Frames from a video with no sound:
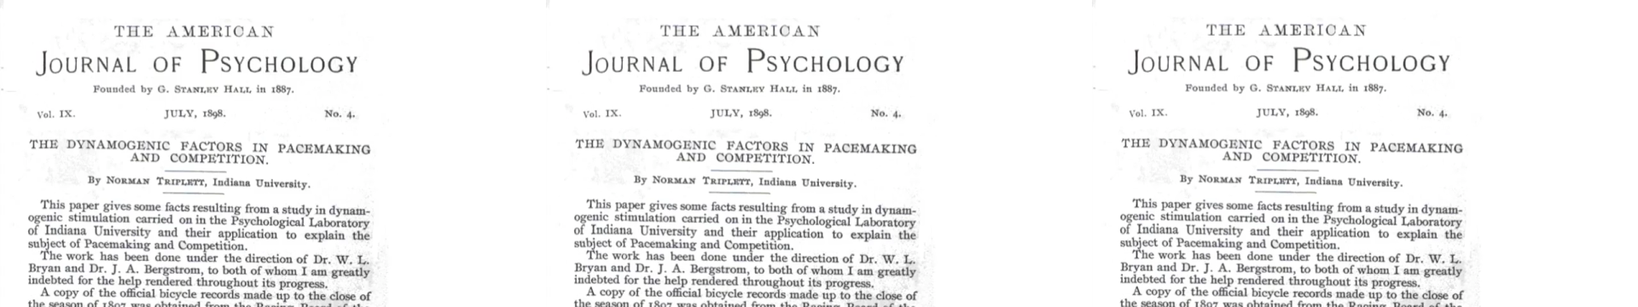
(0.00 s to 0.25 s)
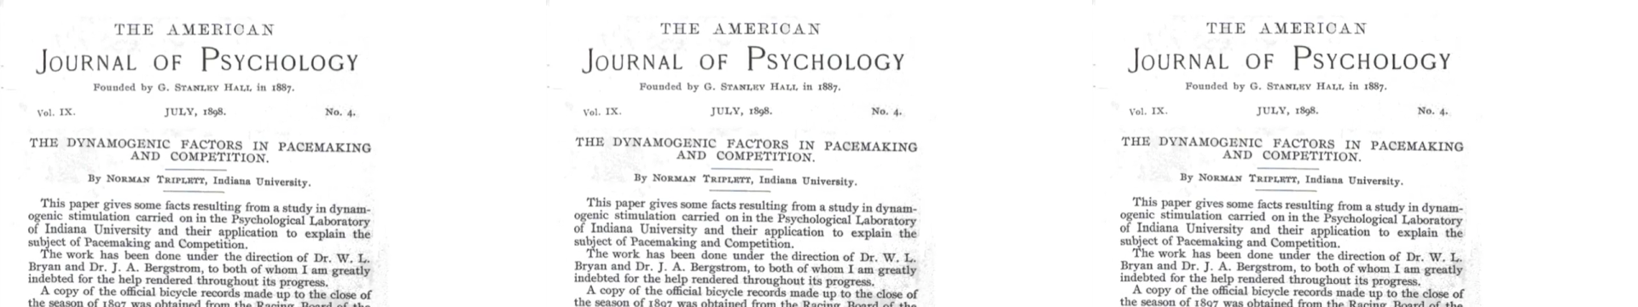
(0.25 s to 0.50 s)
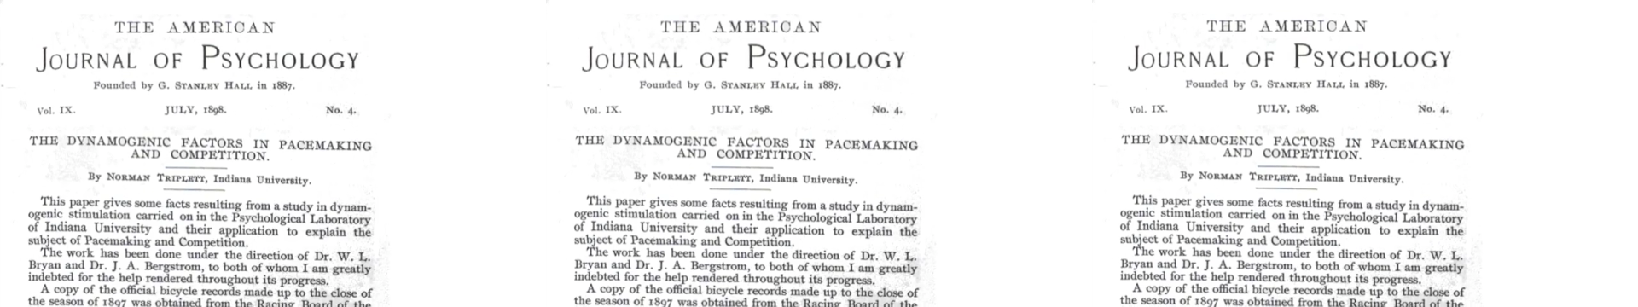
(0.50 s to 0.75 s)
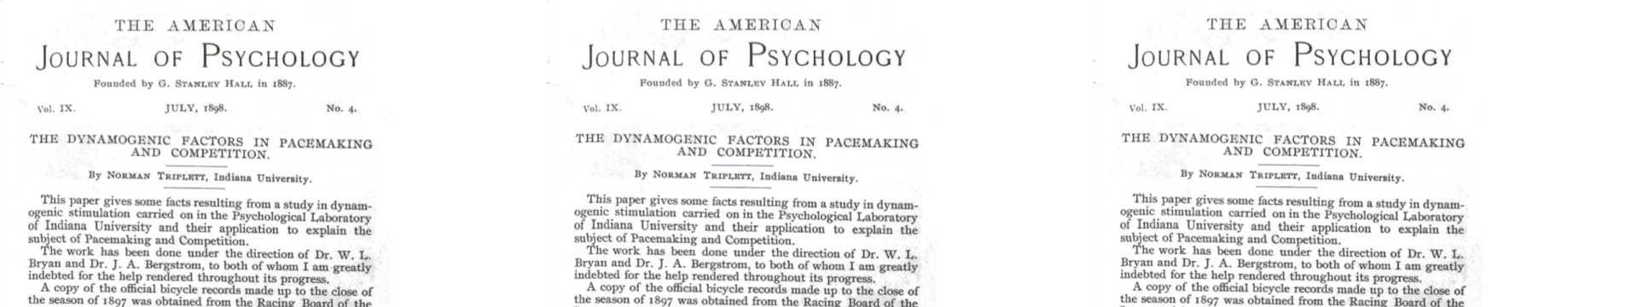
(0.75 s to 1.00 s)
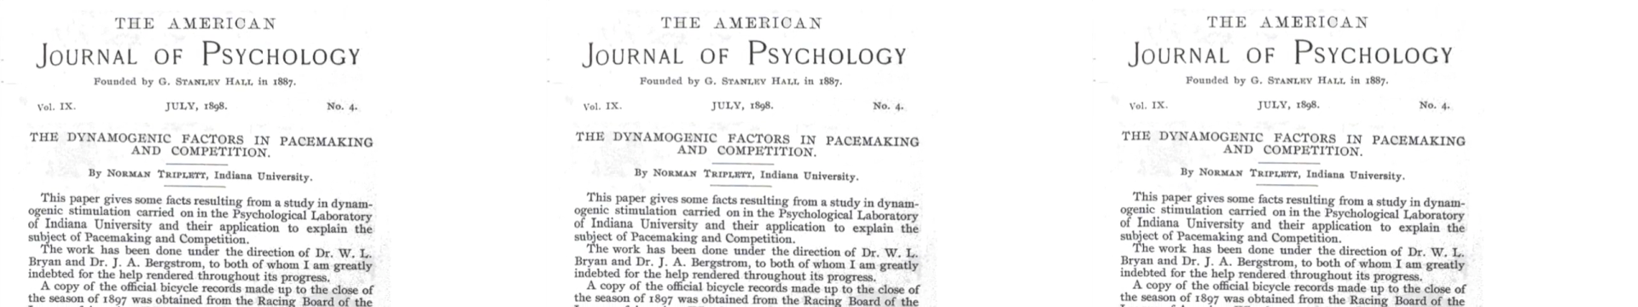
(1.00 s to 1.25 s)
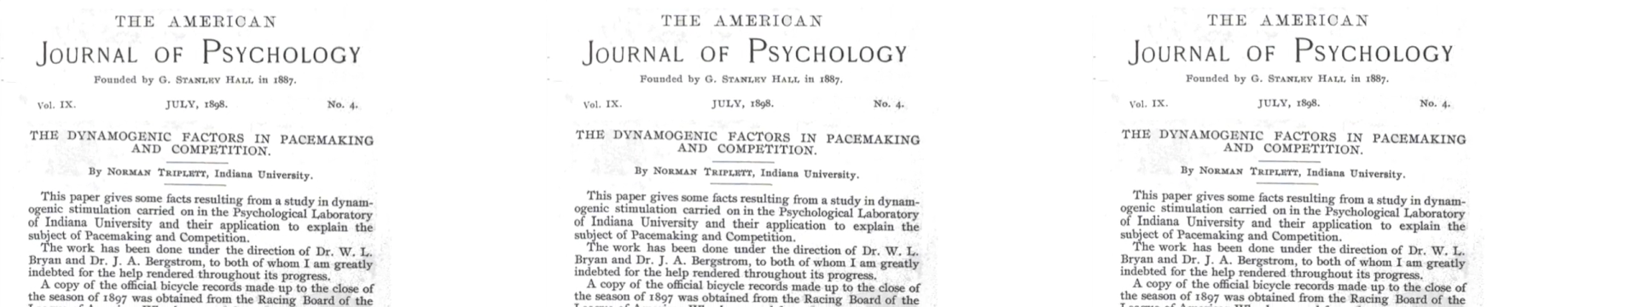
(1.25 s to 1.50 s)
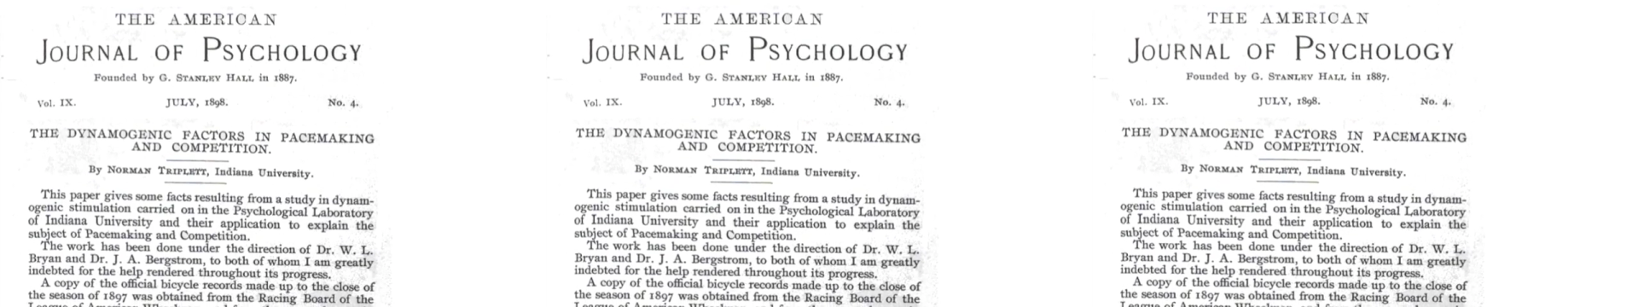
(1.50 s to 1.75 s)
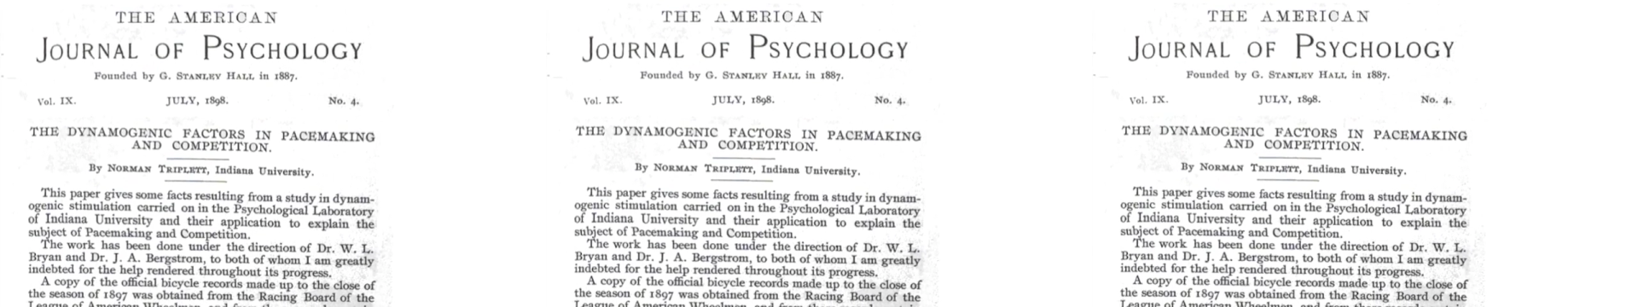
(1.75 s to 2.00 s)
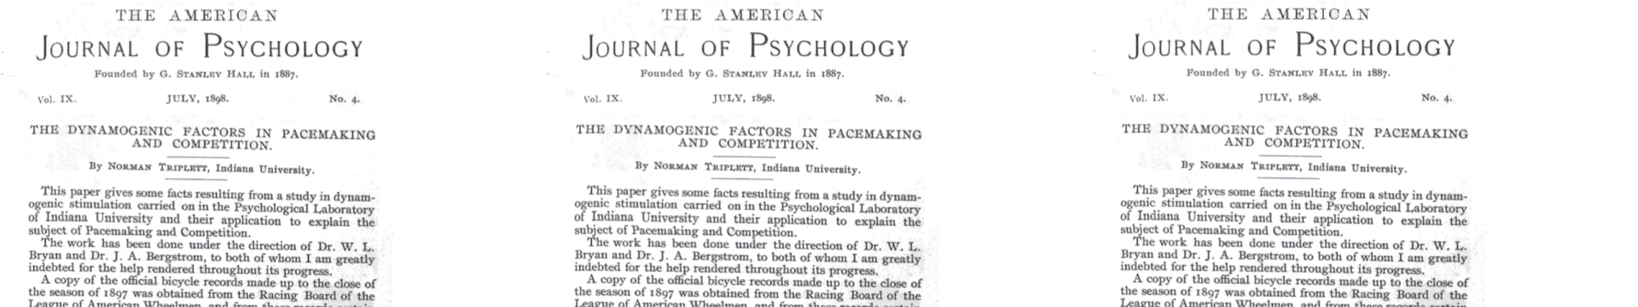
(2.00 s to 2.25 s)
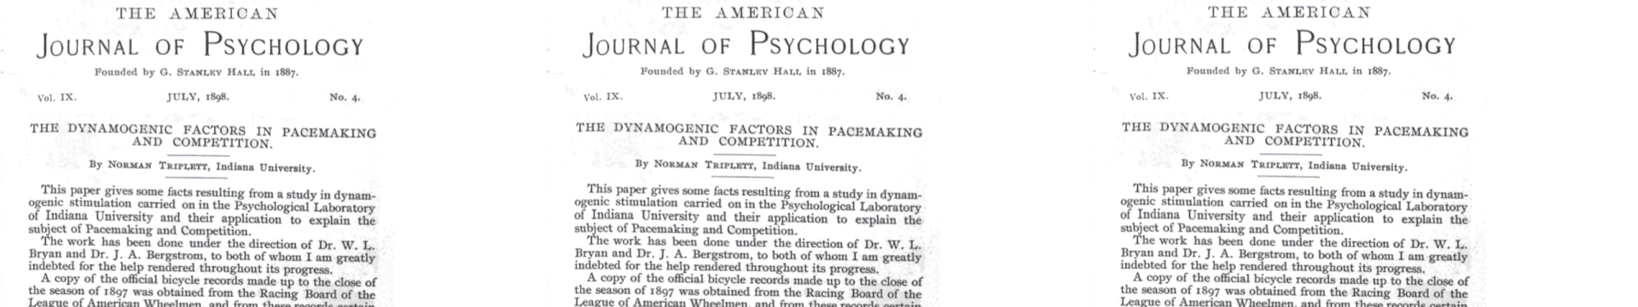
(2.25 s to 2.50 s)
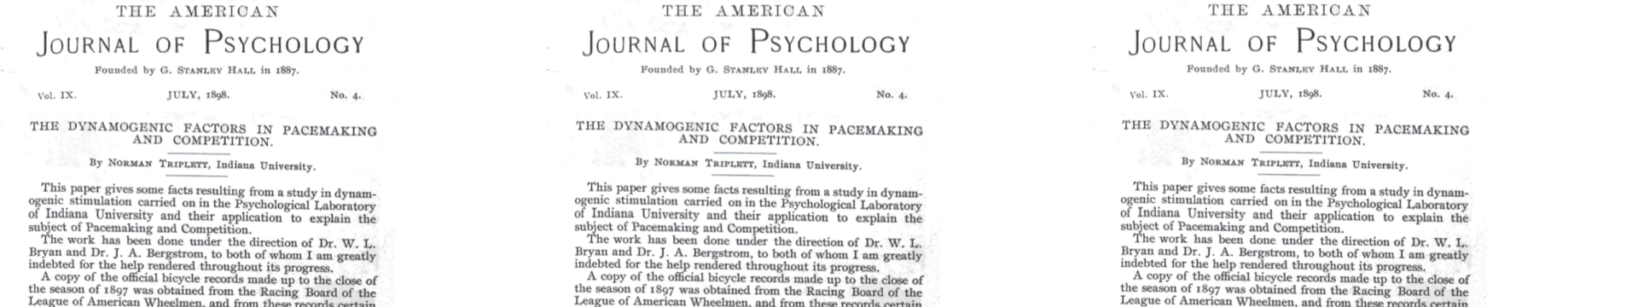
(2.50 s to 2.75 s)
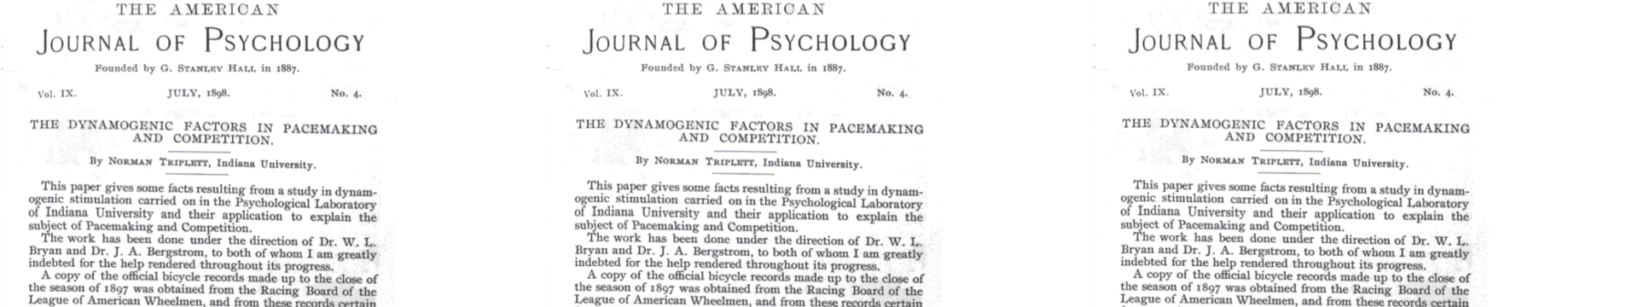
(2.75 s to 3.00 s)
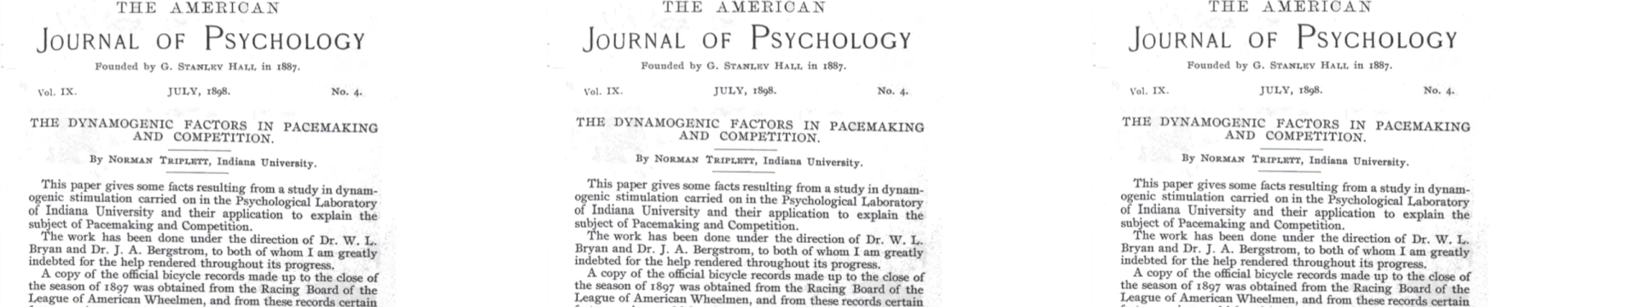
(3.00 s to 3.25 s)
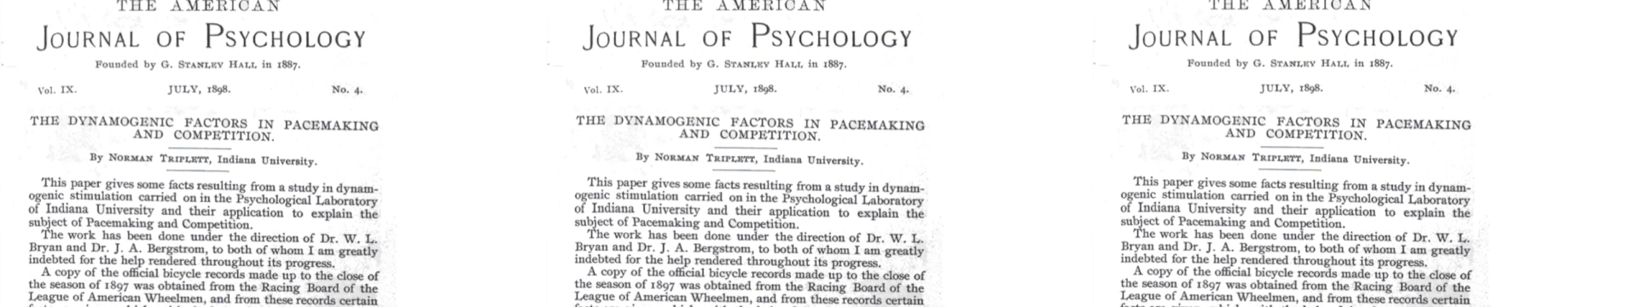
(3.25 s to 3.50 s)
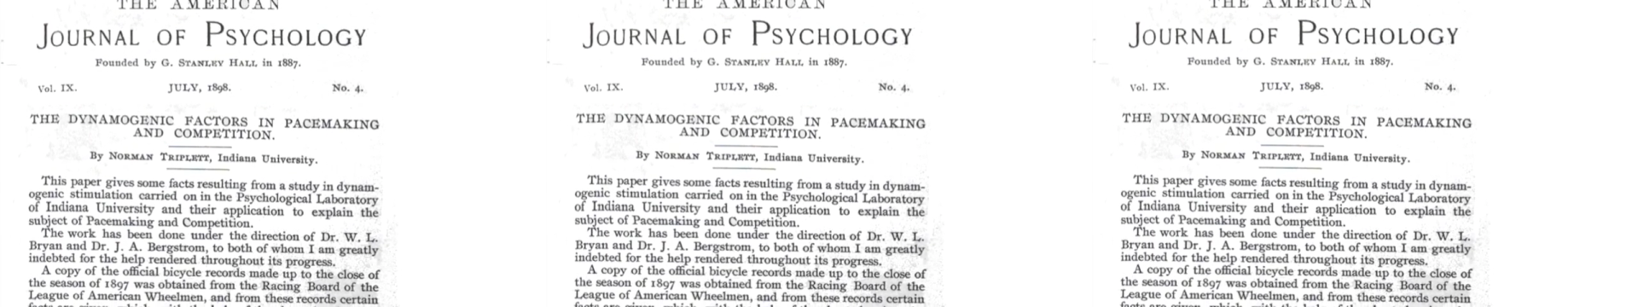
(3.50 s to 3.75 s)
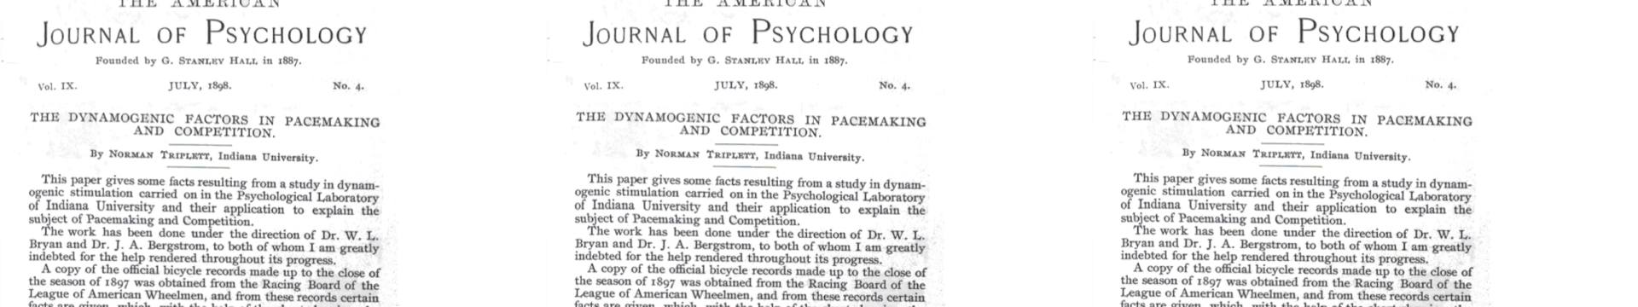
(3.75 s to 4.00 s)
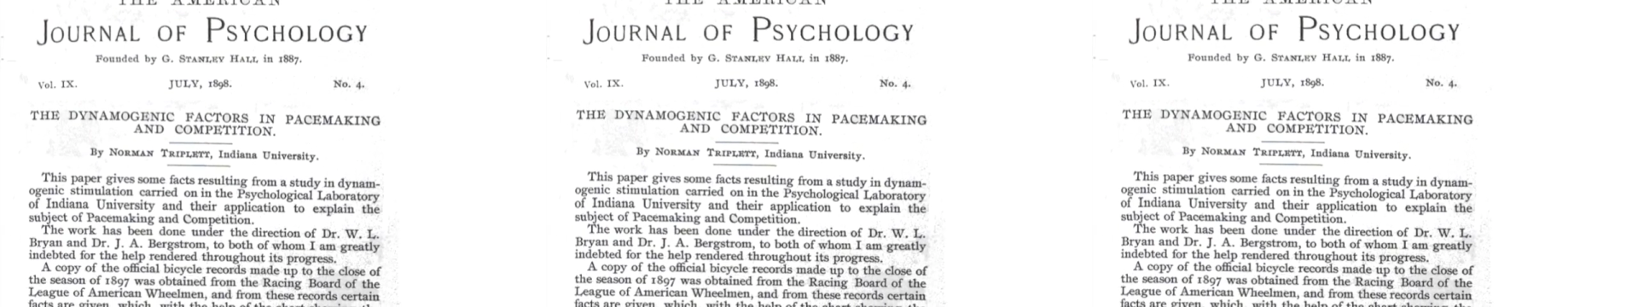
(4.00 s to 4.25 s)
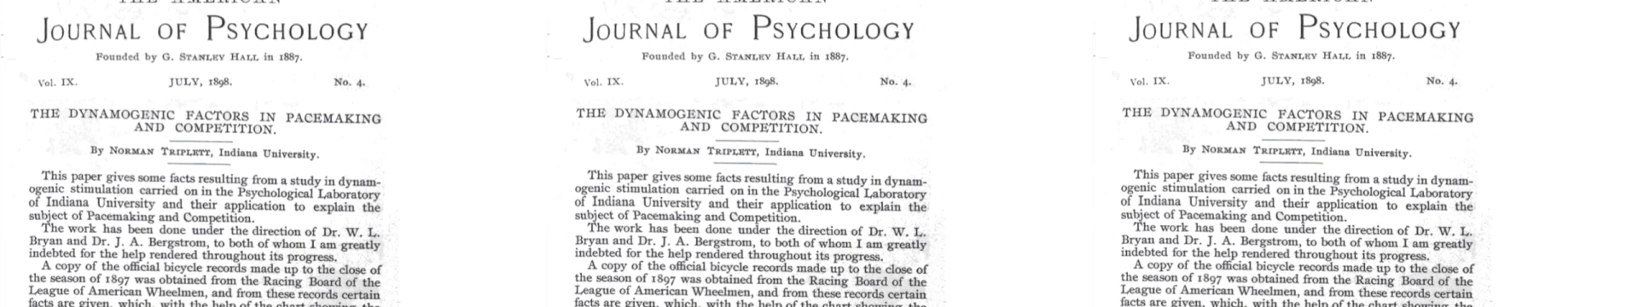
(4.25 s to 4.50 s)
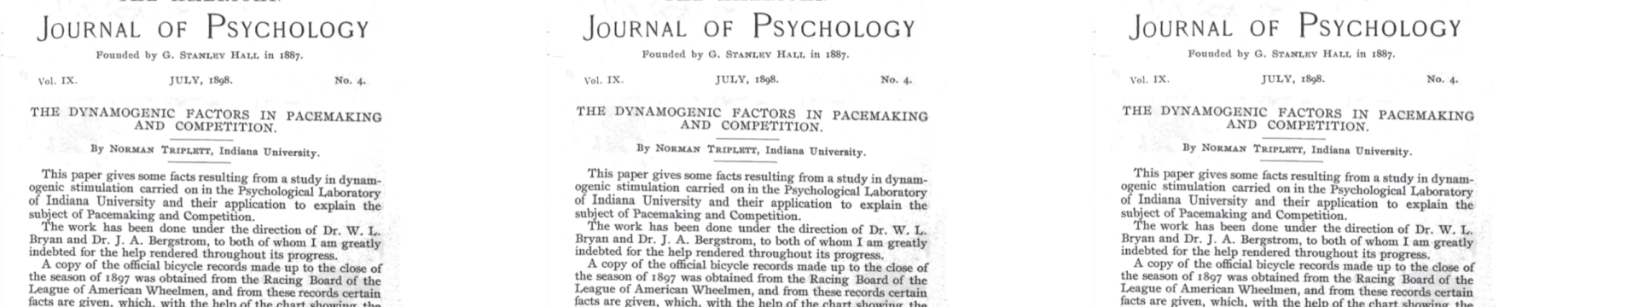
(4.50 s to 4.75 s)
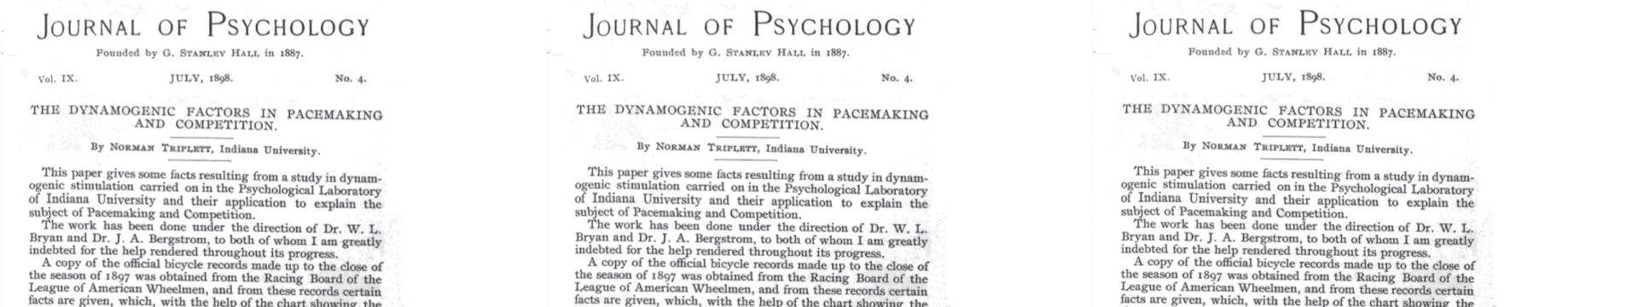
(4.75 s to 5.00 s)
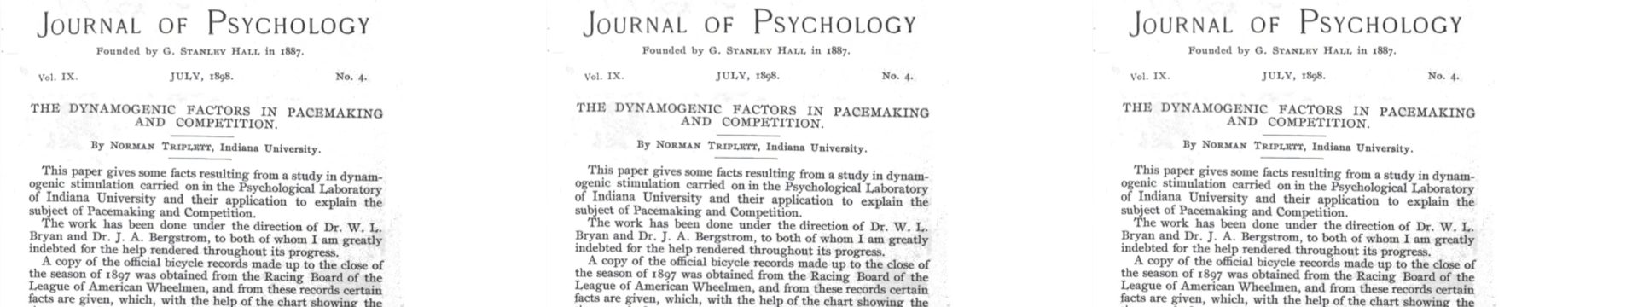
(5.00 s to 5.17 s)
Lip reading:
[unreadable: no face in view]